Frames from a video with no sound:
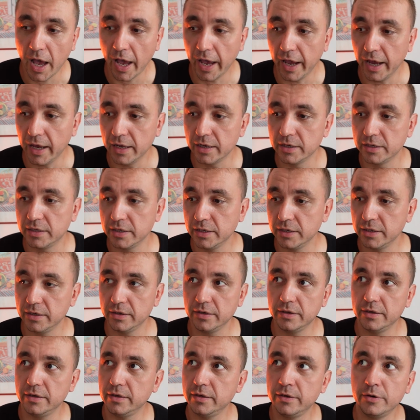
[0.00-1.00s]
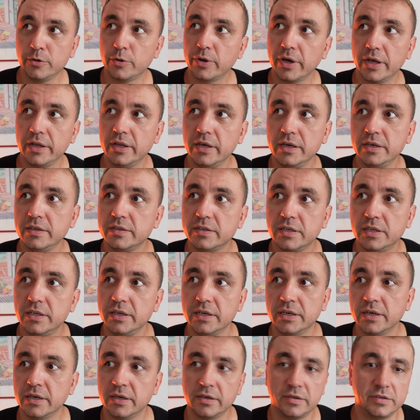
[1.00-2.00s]
and you can
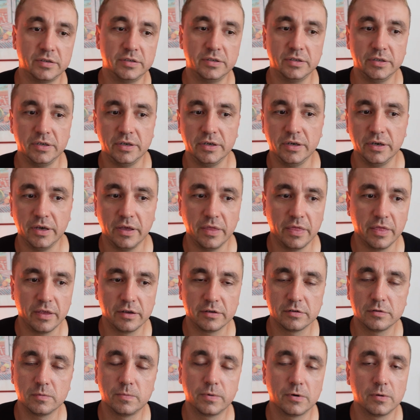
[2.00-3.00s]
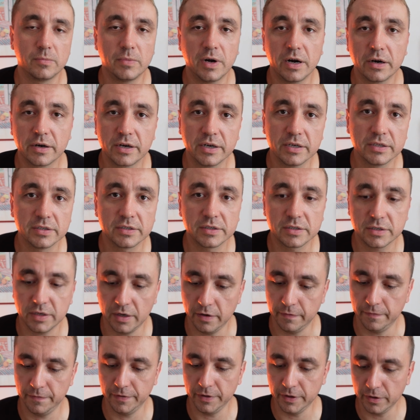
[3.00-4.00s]
easily see in the supermarkets
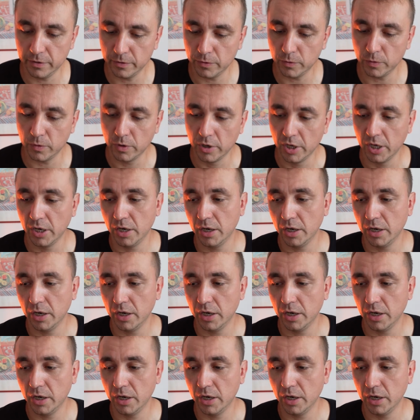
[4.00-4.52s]
a few